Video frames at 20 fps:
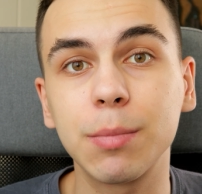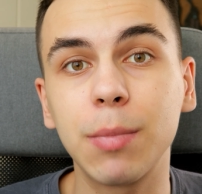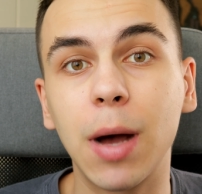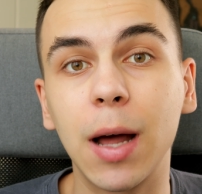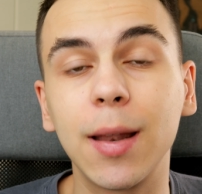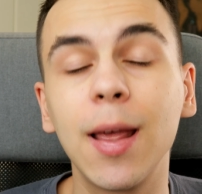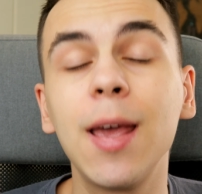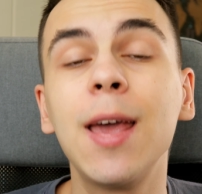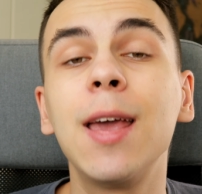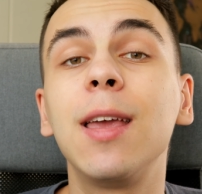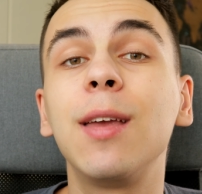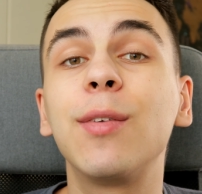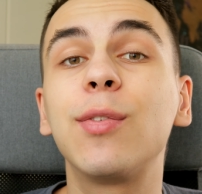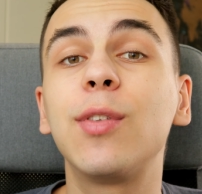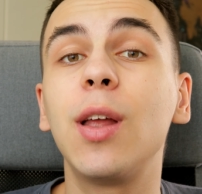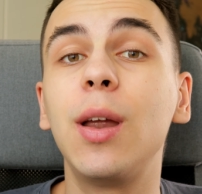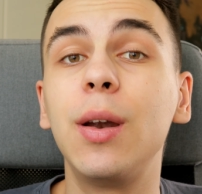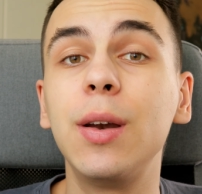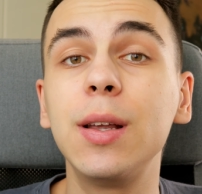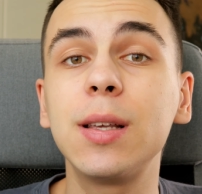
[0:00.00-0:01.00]
but
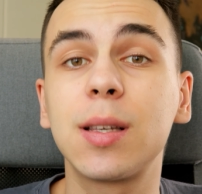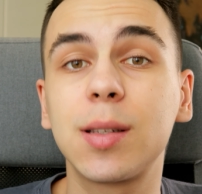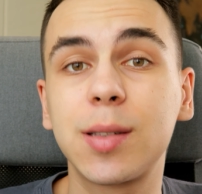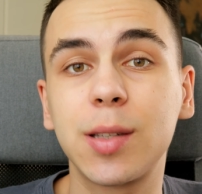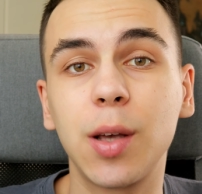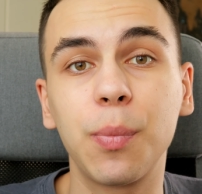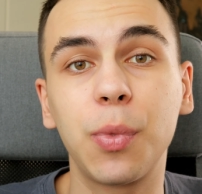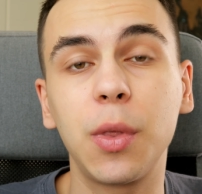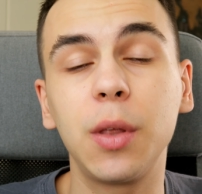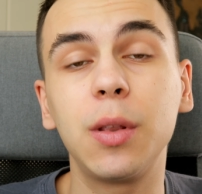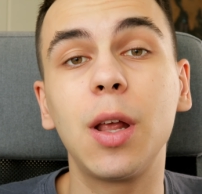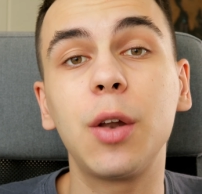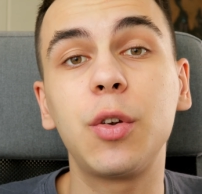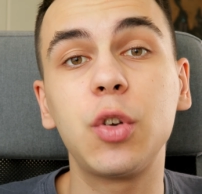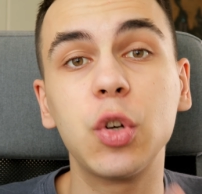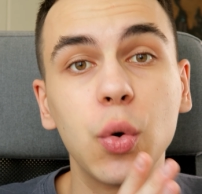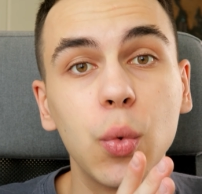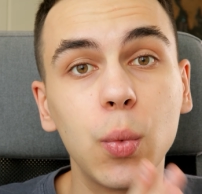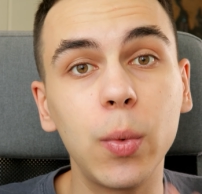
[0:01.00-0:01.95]
if there is something that you